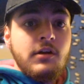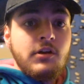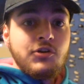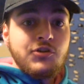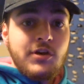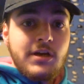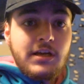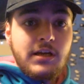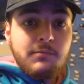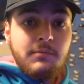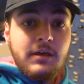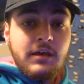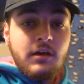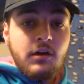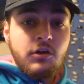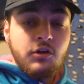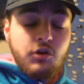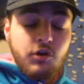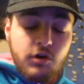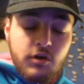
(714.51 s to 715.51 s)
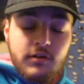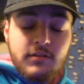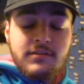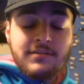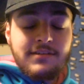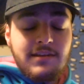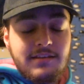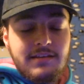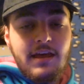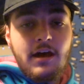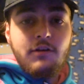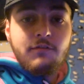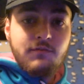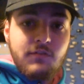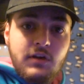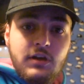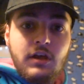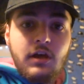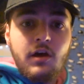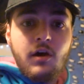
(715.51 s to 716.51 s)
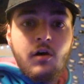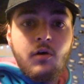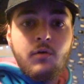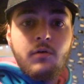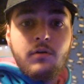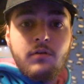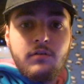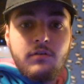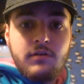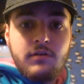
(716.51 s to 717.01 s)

trying to make a good sit-down video